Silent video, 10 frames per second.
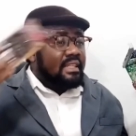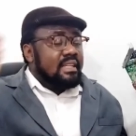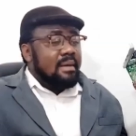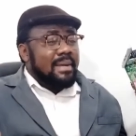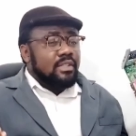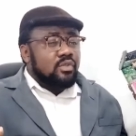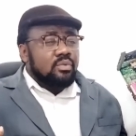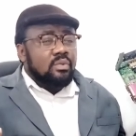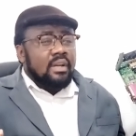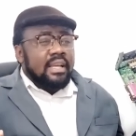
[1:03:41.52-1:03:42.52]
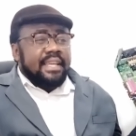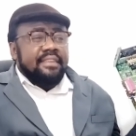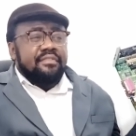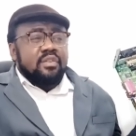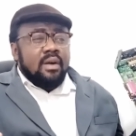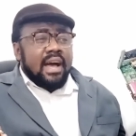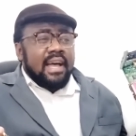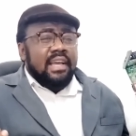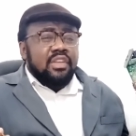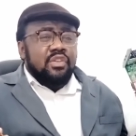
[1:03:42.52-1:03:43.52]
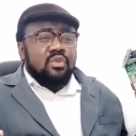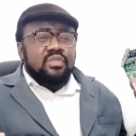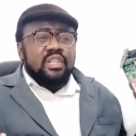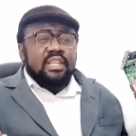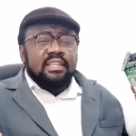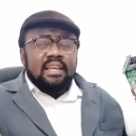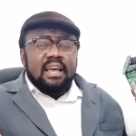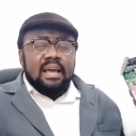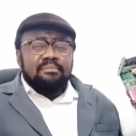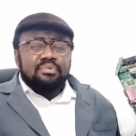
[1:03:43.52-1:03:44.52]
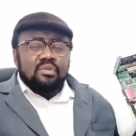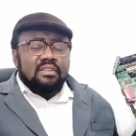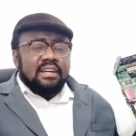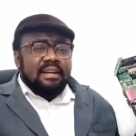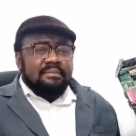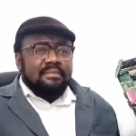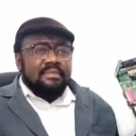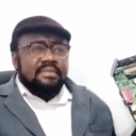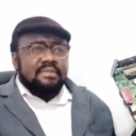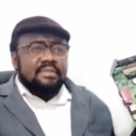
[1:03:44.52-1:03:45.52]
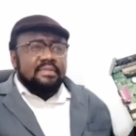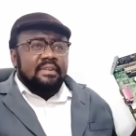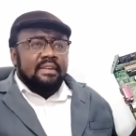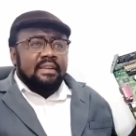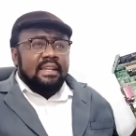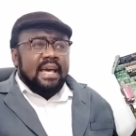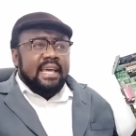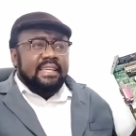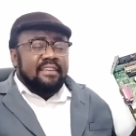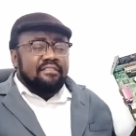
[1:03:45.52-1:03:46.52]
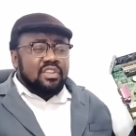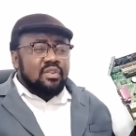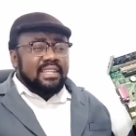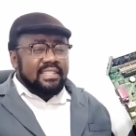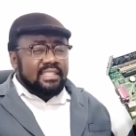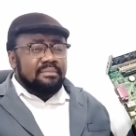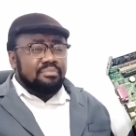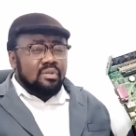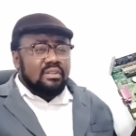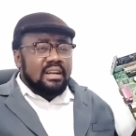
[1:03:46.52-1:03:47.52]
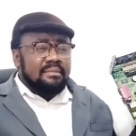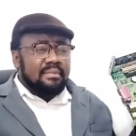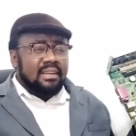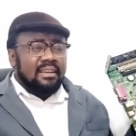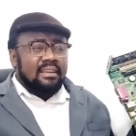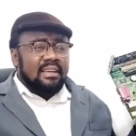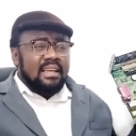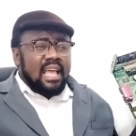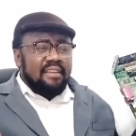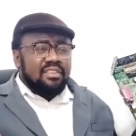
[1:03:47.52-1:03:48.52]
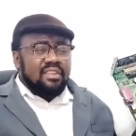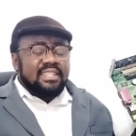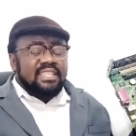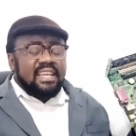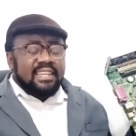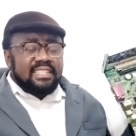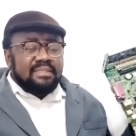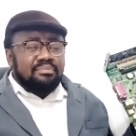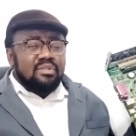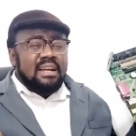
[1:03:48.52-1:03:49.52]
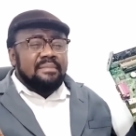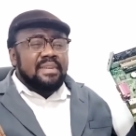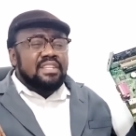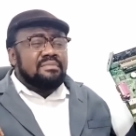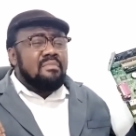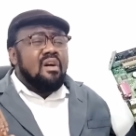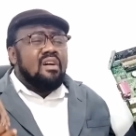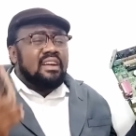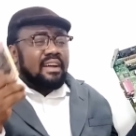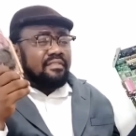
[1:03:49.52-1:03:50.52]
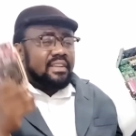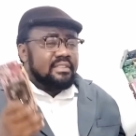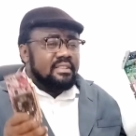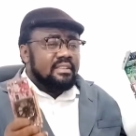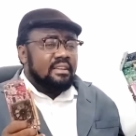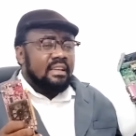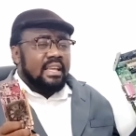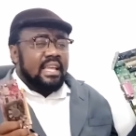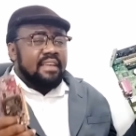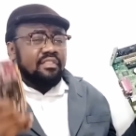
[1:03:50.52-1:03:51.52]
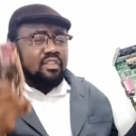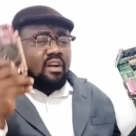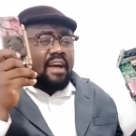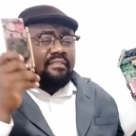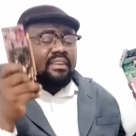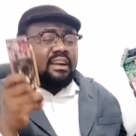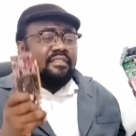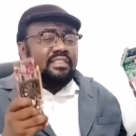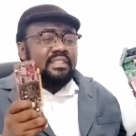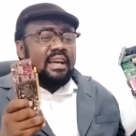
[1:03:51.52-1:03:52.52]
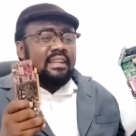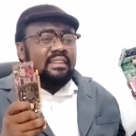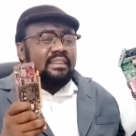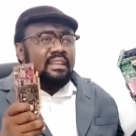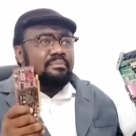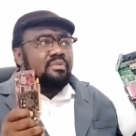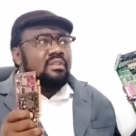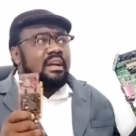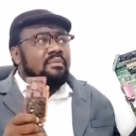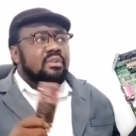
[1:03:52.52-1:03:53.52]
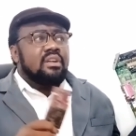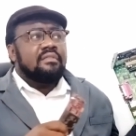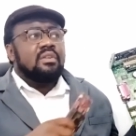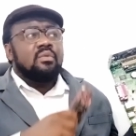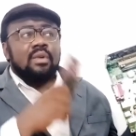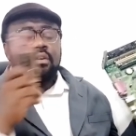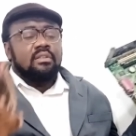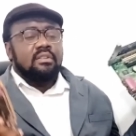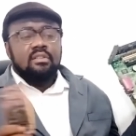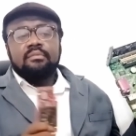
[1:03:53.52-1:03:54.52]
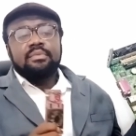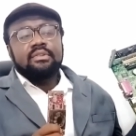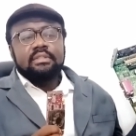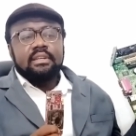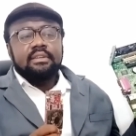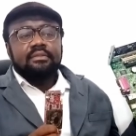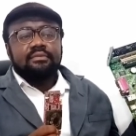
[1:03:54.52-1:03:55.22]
Number 2, if you are using a program like a video editing program, editing program needs more graphics. If you don't have a graphics card, the program will not even work on your computer.